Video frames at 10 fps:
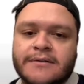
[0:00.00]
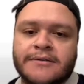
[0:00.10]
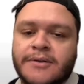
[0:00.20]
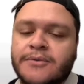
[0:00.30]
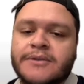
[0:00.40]

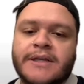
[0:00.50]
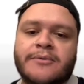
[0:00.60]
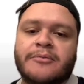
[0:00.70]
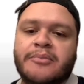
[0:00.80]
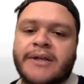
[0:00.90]
dudes
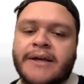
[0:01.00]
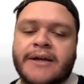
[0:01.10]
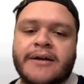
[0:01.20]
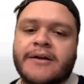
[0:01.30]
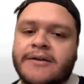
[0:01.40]
that were
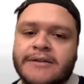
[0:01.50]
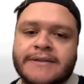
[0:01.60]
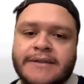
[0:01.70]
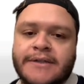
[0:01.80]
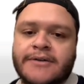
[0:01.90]
playing hurt
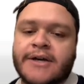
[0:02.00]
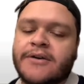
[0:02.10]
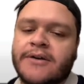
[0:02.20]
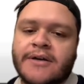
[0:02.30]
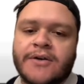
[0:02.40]
still. I
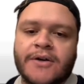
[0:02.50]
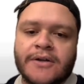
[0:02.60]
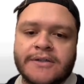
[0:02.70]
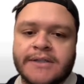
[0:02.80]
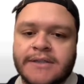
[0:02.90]
don't know how
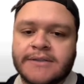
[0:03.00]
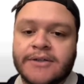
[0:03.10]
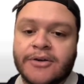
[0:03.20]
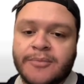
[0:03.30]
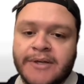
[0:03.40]
hurt Justin
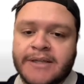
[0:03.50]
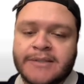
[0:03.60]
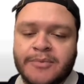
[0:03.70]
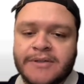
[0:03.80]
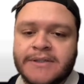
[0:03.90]
Herbert
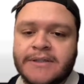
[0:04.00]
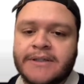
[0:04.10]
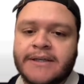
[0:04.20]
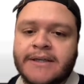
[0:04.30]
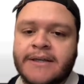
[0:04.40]
is
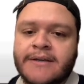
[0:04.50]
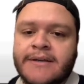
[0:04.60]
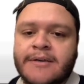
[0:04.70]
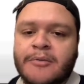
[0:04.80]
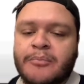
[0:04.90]
personally,
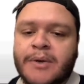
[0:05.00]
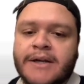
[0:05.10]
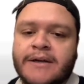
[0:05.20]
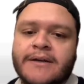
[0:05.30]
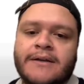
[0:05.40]

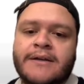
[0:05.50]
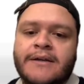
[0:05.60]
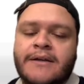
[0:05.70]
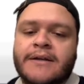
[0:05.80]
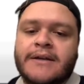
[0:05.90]
but uh,
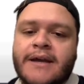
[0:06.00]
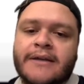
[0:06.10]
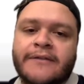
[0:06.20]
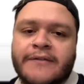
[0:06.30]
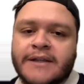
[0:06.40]

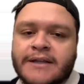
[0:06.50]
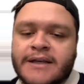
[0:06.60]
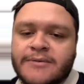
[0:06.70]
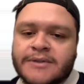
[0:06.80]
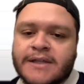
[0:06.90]
yeah, the fact
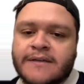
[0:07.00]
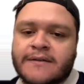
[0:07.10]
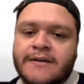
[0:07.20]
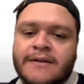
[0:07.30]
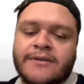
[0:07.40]
that he was
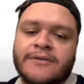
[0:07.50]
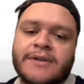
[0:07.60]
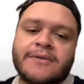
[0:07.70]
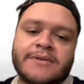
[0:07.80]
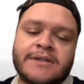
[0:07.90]
out there, I don't
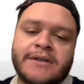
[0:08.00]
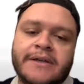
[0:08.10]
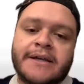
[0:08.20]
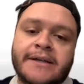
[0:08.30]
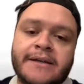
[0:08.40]
think was a
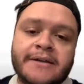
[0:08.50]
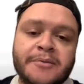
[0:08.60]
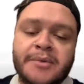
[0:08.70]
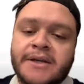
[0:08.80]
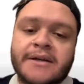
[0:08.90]
good idea
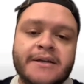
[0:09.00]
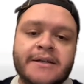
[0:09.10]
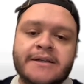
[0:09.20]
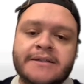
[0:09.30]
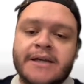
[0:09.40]
to be
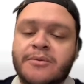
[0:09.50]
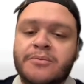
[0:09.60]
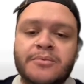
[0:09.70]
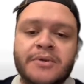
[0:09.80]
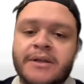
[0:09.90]
honest. I
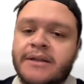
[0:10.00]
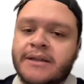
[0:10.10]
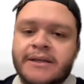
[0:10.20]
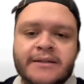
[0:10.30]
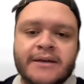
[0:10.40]

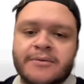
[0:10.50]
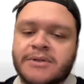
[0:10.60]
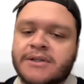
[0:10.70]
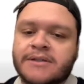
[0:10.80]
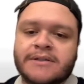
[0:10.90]
really thought
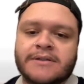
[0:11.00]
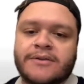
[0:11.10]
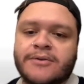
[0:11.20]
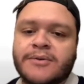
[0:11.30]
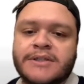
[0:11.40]
we should just
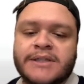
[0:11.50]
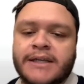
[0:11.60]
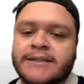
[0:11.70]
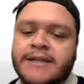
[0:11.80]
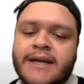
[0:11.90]
throw in
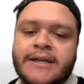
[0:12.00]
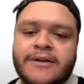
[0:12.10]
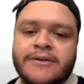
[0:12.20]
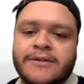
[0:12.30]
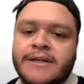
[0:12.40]
Chase
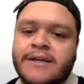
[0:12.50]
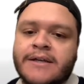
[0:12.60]
Daniel and